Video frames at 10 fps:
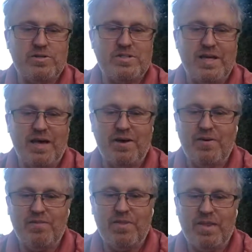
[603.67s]
hard
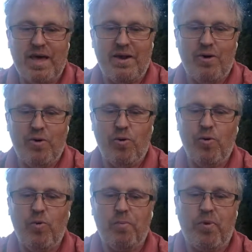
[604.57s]
sell, that
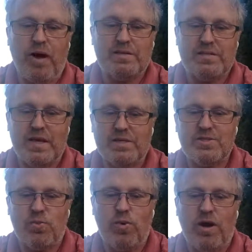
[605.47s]
whole
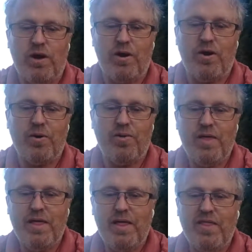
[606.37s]
process where
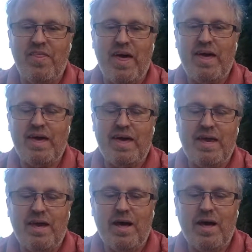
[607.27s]
they
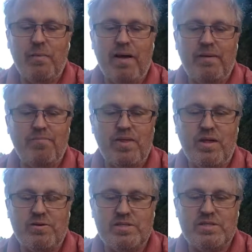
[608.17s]
end up,
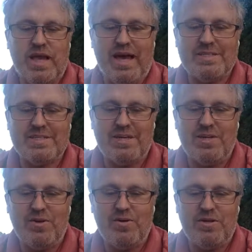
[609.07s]
just
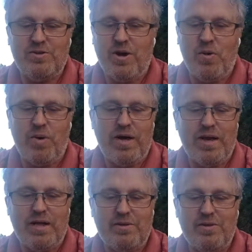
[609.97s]
asking you, and you go
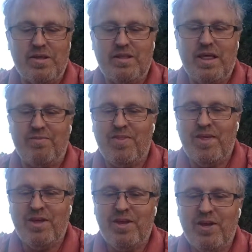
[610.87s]
in and you get,
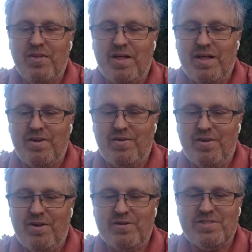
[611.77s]

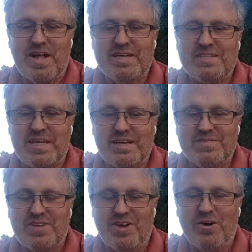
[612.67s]
those nice
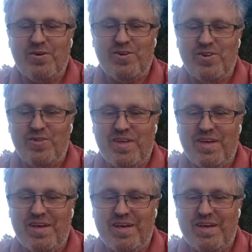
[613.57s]
gifts to go
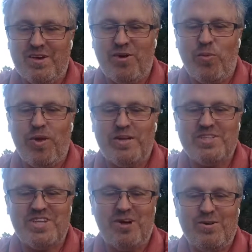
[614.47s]
to one of
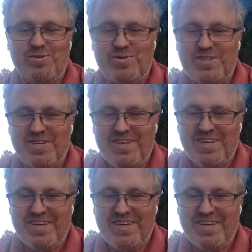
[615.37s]
the shows,